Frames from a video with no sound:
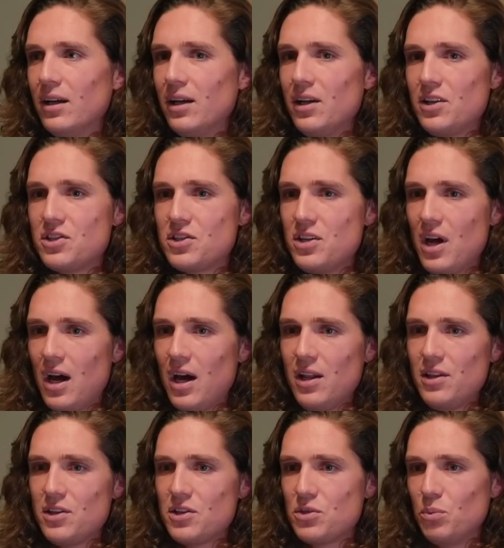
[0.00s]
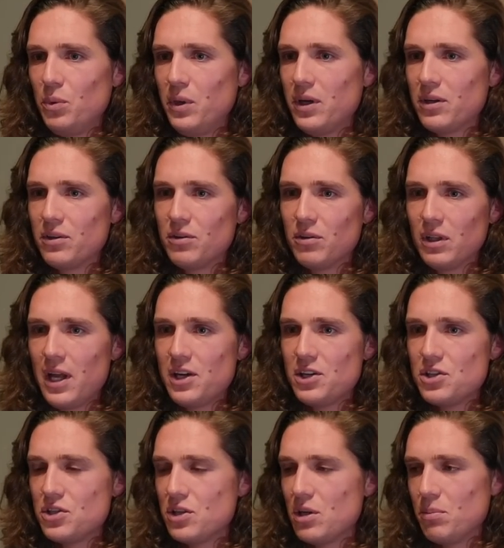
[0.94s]
It's not this weird
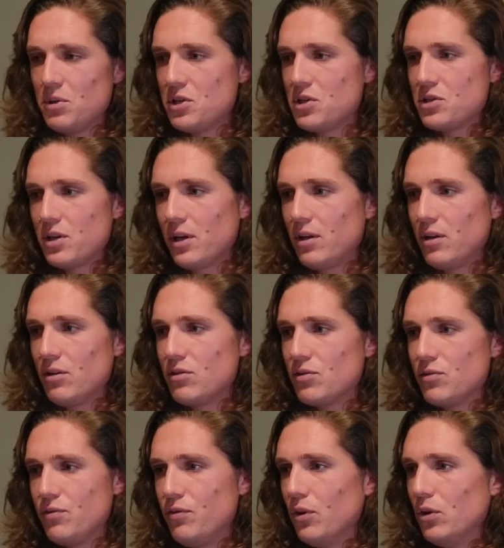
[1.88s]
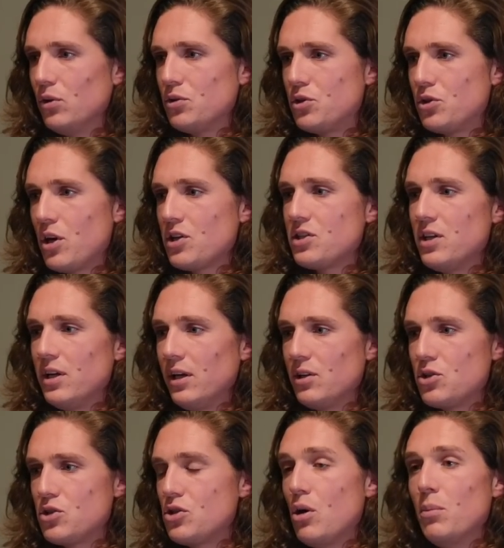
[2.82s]
relationship. It's just like it's full
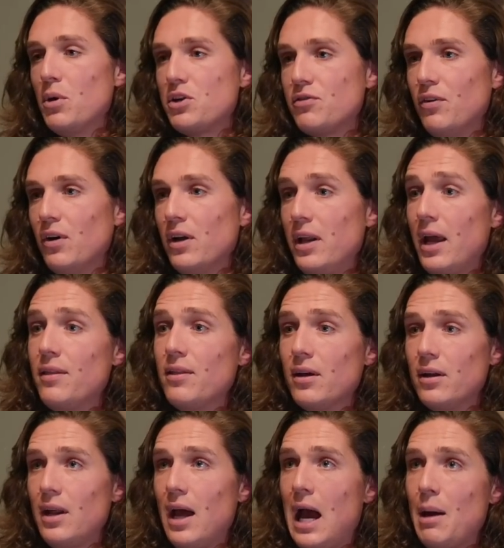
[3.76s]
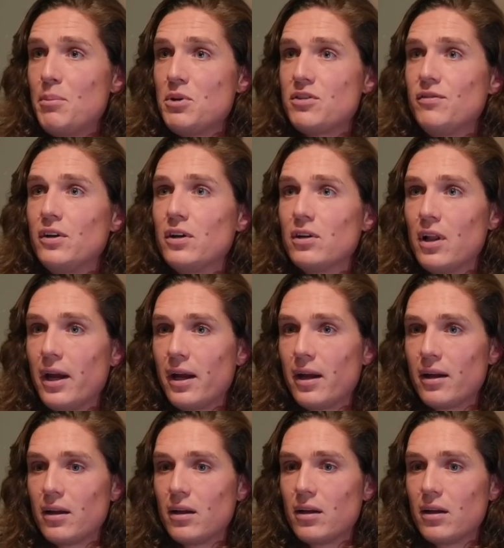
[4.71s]
trusting. It's so much fun, and the atmosphere, like